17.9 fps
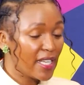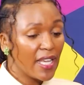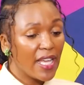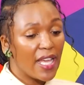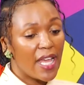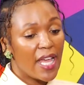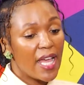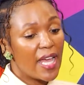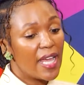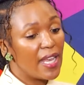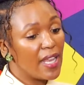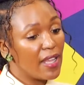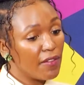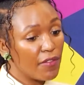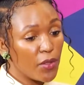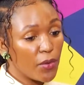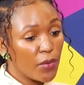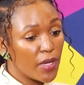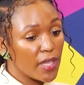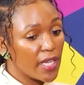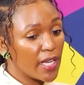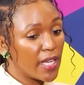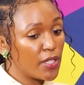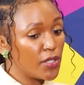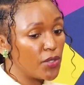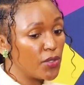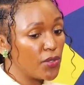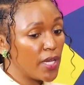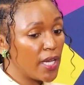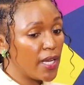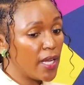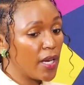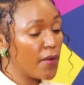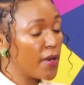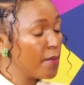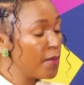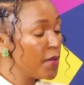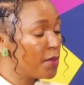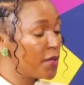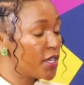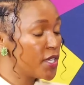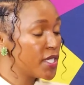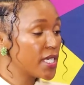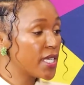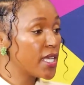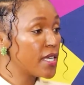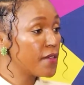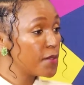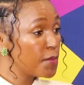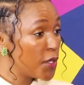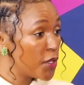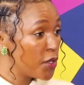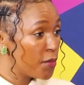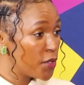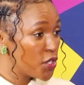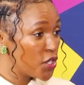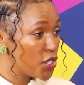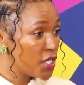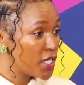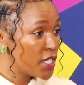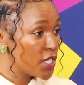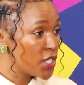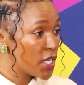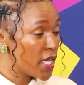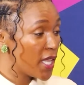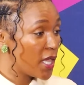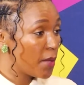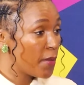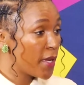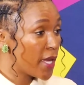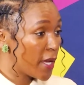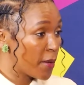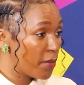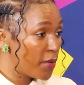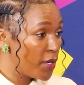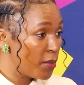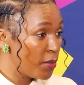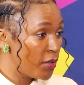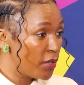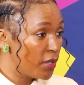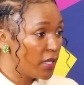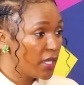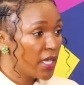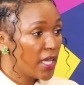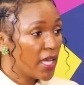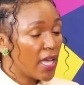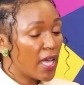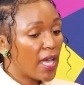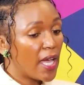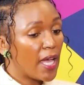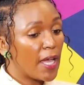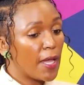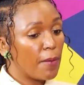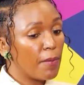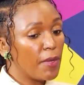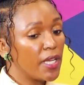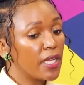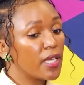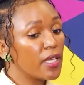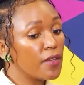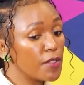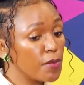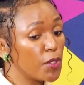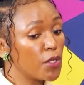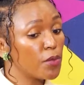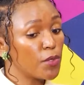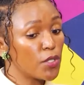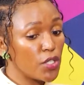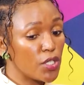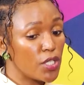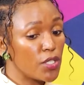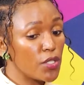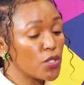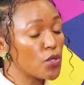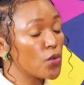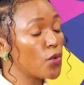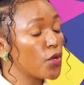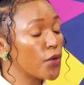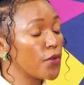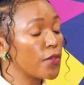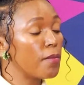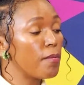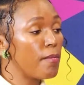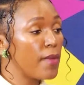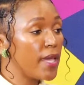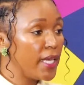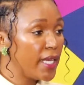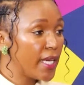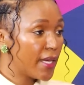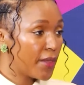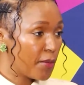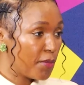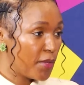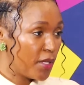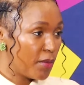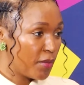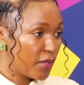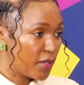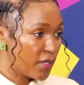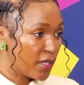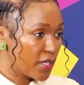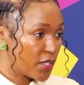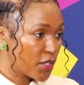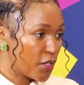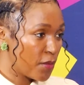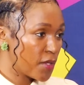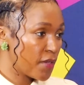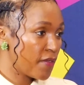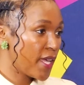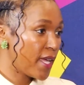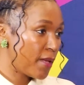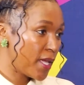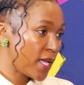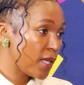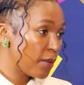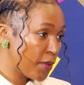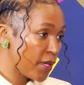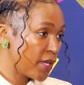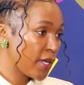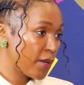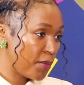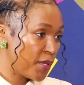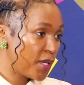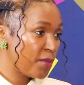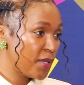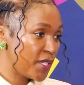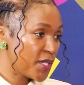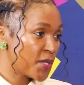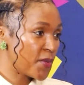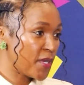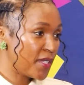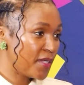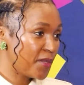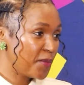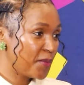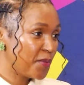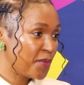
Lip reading: Mm-hmm. I love the work that I do at Harambee because it gives me an opportunity to help young people, and it gives me an opportunity to work with many other people in terms of helping young people as well.